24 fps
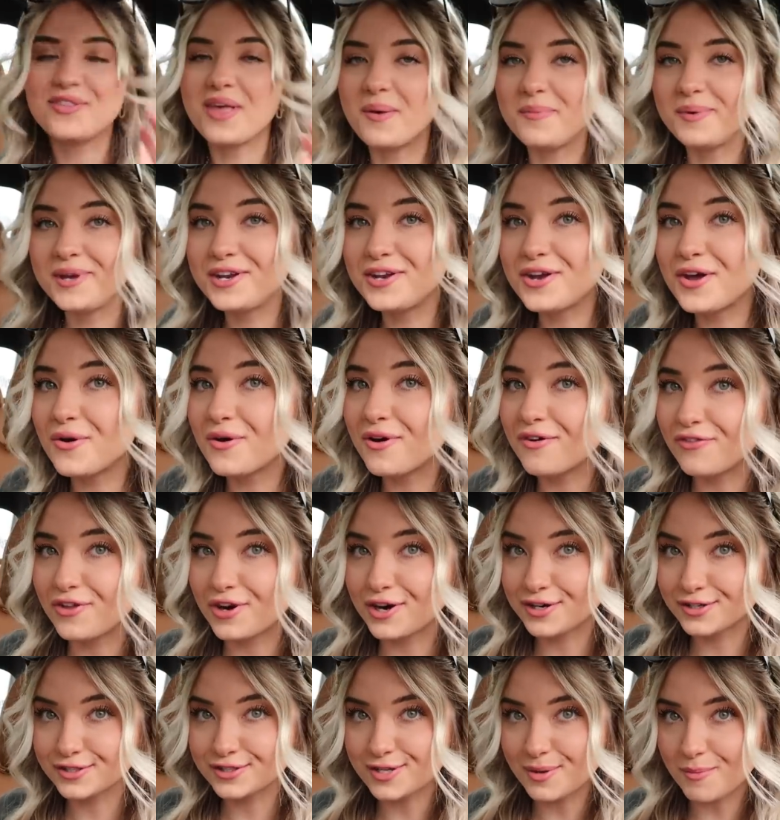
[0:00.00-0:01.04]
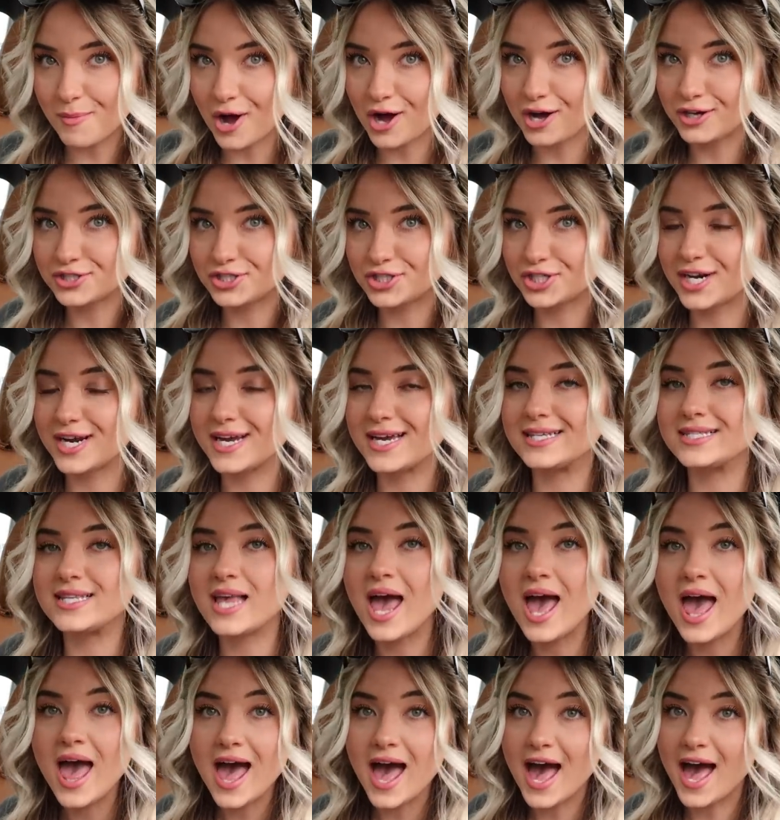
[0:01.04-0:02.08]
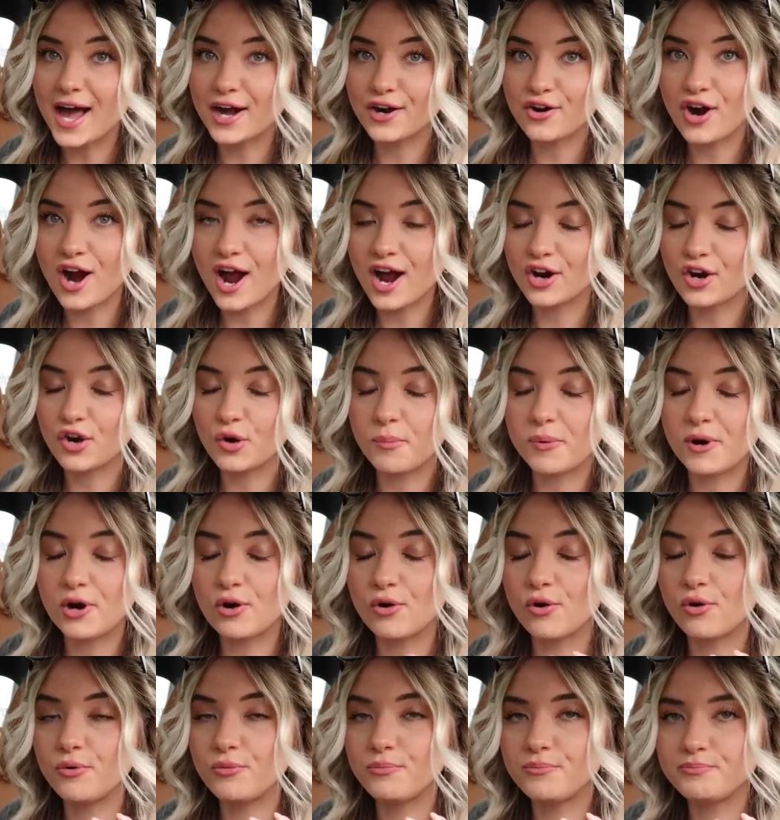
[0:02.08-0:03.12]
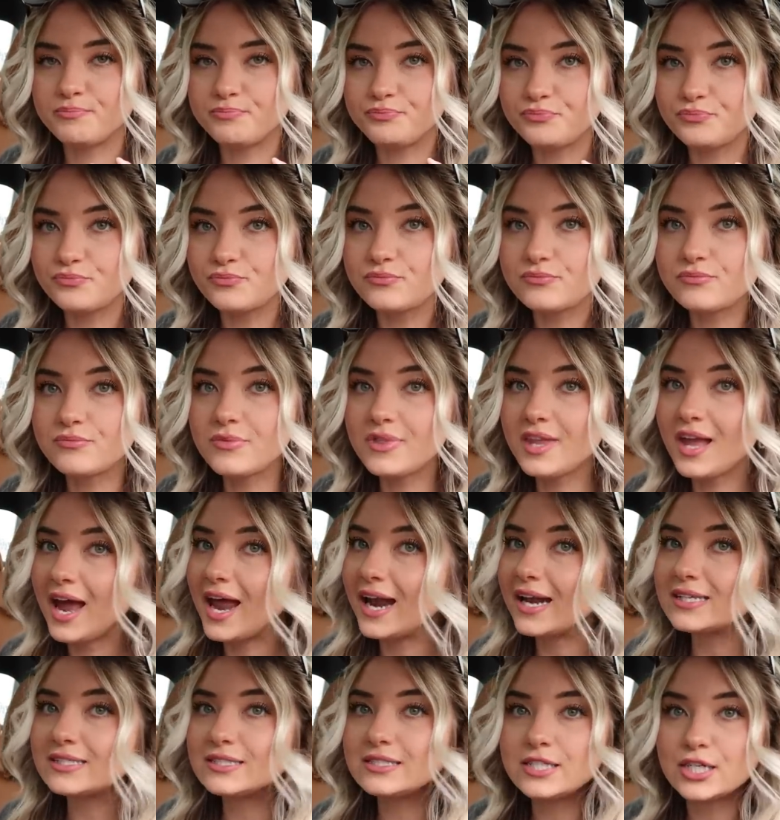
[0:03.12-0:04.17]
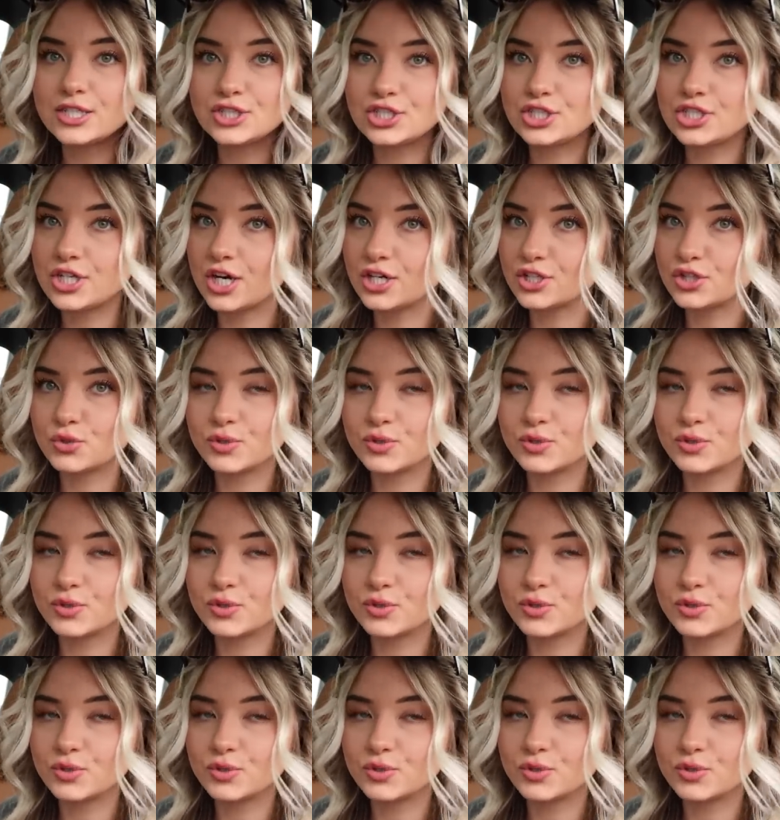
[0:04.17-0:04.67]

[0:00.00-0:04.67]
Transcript: let me know if there are some entrees at Cracker Barrel that is such a tongue